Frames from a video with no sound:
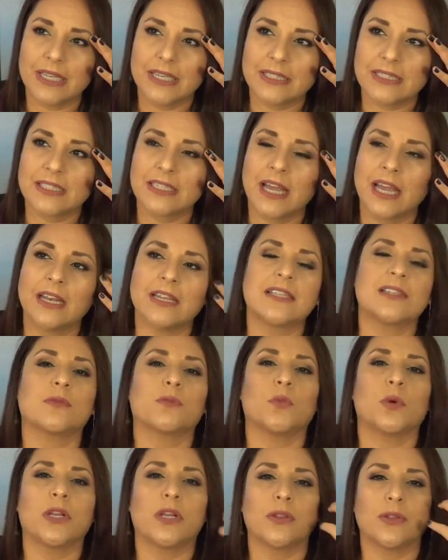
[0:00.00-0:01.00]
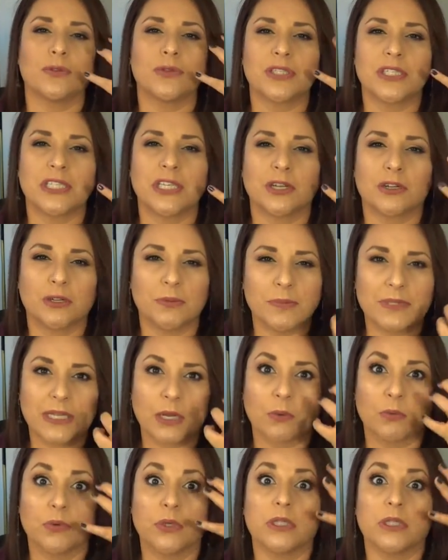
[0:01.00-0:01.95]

it's not one of those serums that